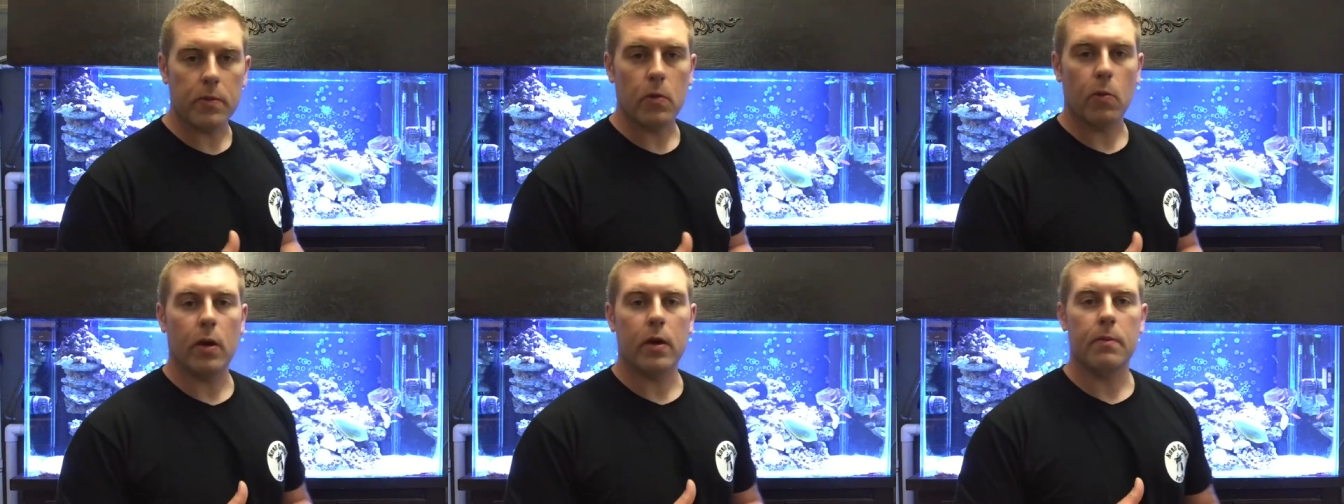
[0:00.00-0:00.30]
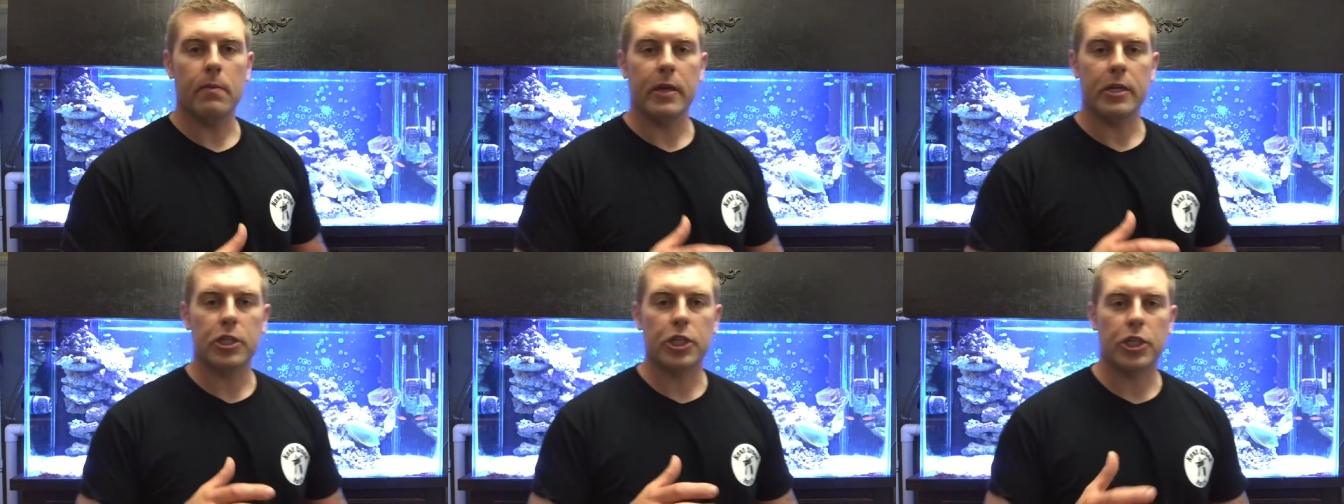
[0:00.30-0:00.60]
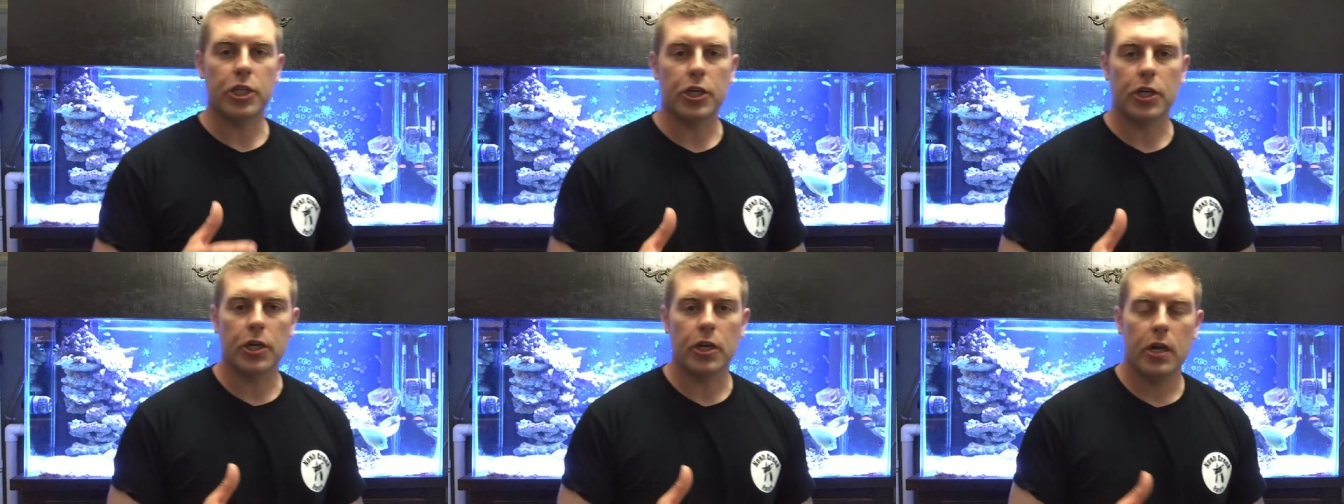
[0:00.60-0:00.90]
you want to make
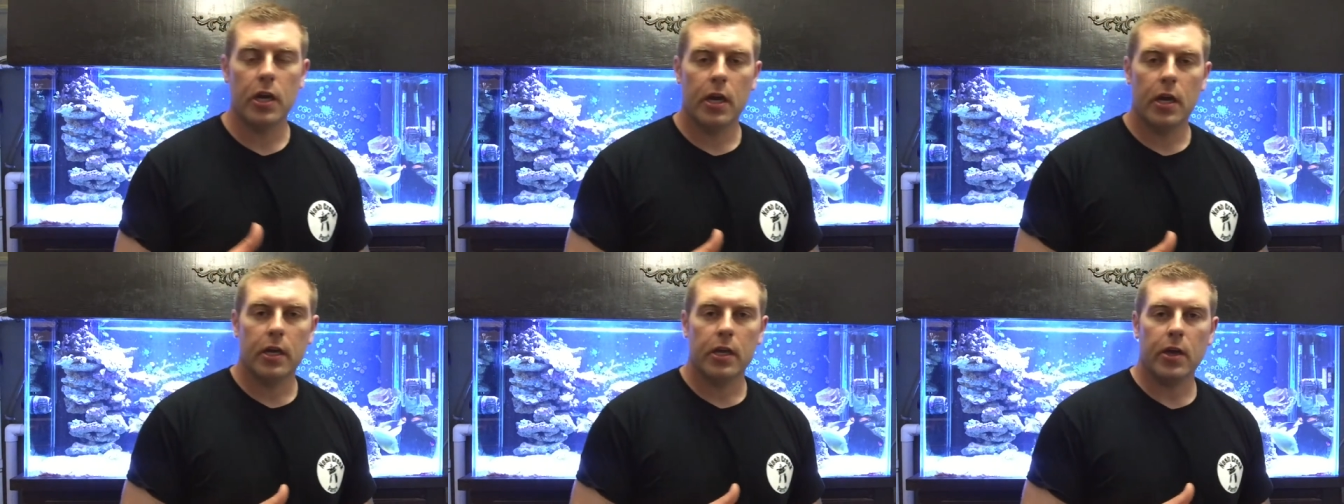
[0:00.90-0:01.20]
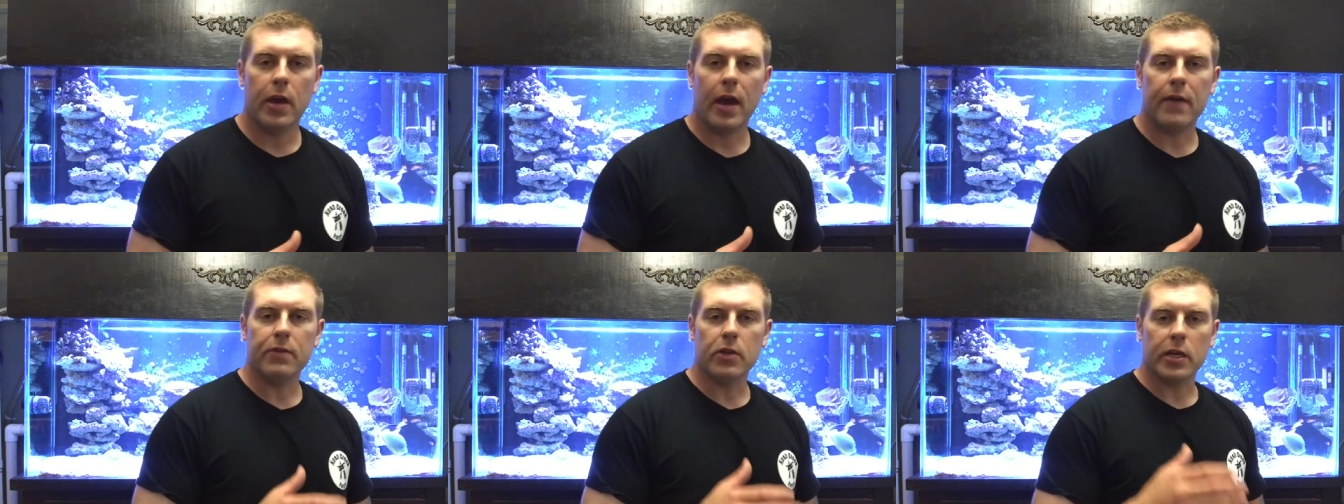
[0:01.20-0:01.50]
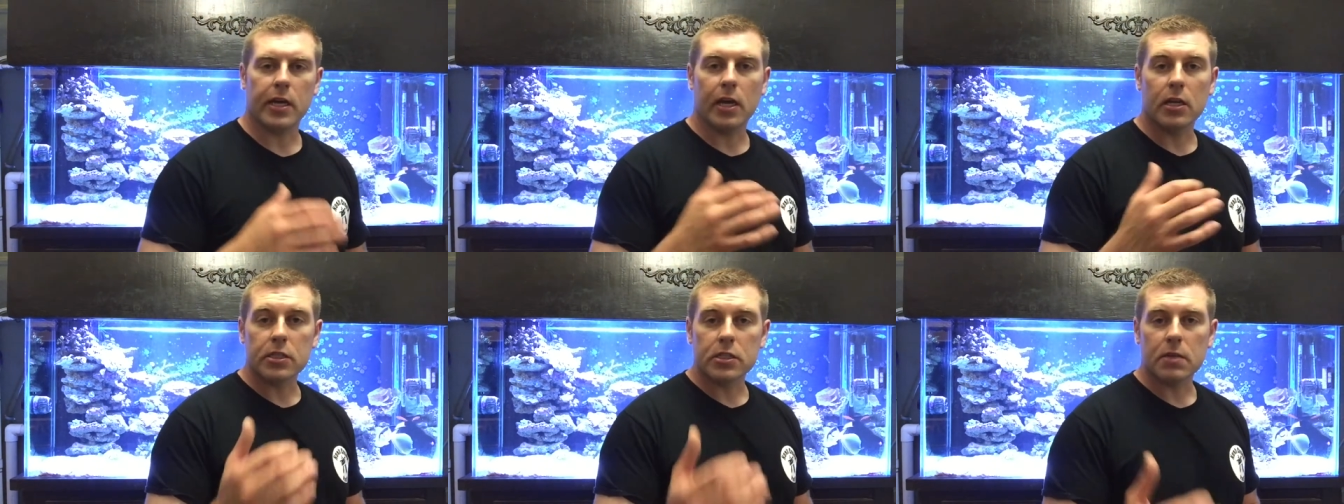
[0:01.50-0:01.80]
sure you have your
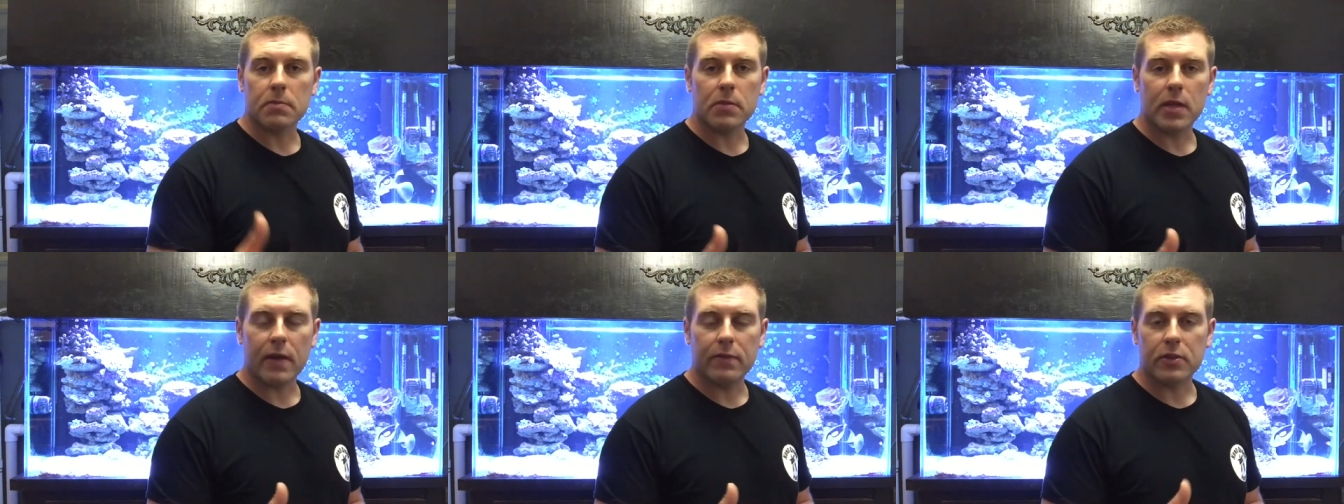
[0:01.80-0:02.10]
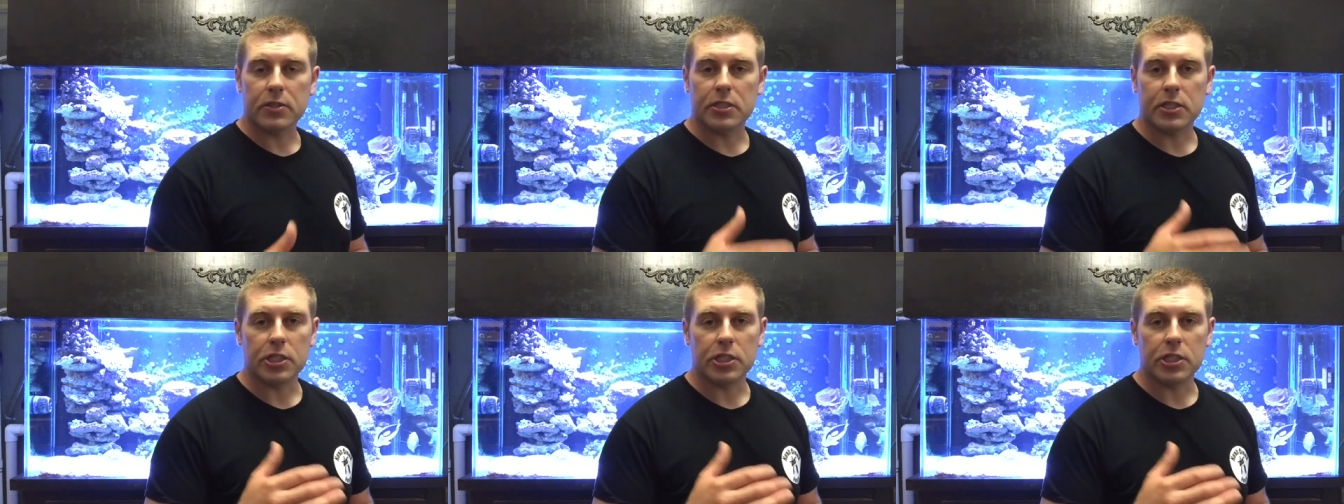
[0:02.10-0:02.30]
calcium levels